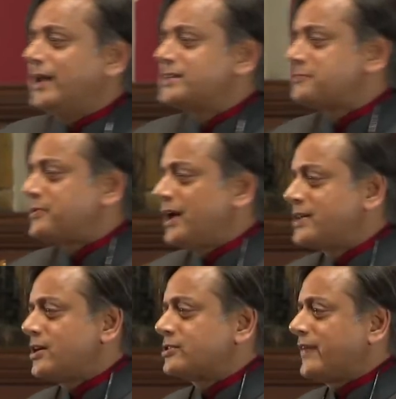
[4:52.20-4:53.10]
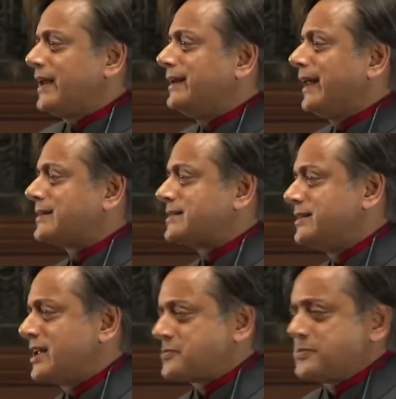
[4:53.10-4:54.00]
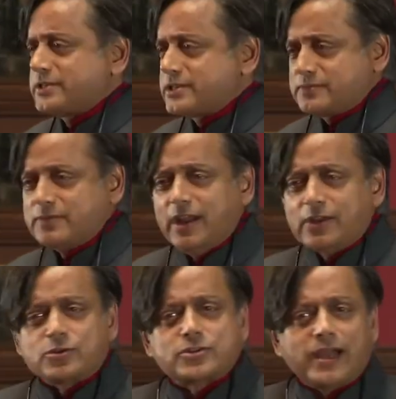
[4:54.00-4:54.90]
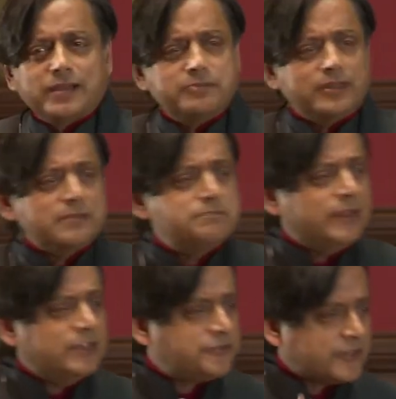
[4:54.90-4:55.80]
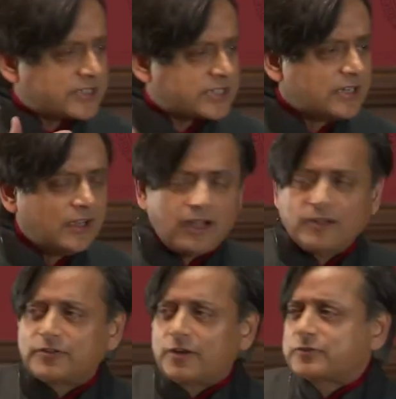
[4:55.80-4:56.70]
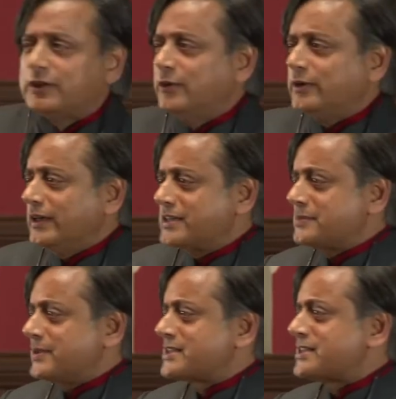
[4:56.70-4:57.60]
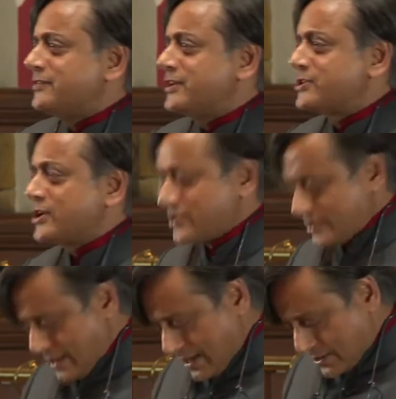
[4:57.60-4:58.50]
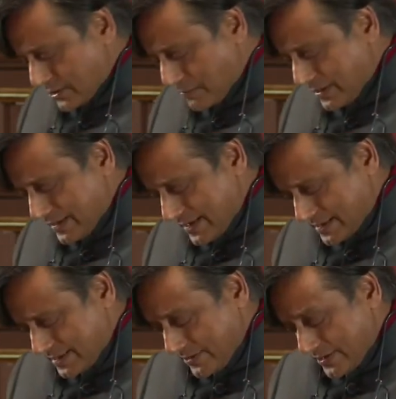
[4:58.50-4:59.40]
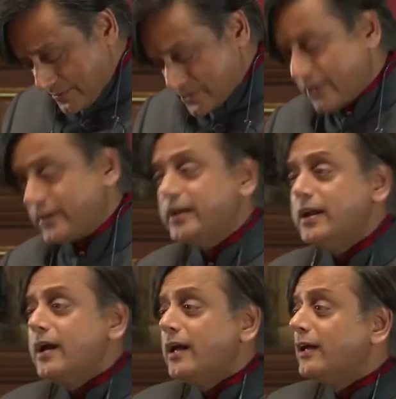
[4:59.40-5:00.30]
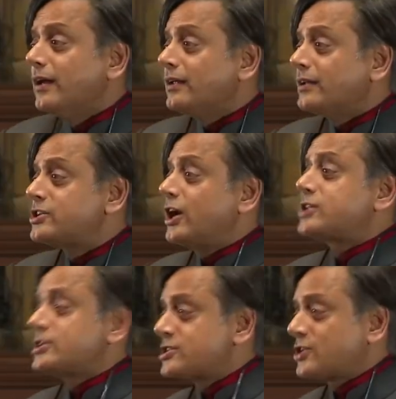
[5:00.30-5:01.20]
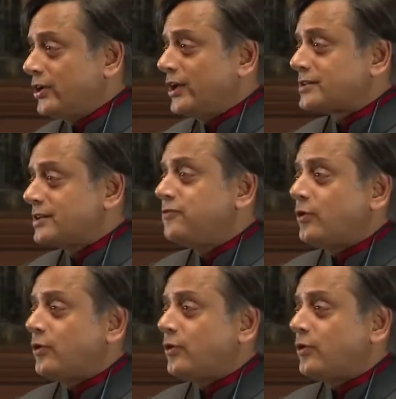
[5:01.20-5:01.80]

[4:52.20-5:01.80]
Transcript: enterprise out of enlightened despotism, to try and bring the benefits of colonialism and civilization to the benighted heathen. I'm sorry, Churchill's conduct in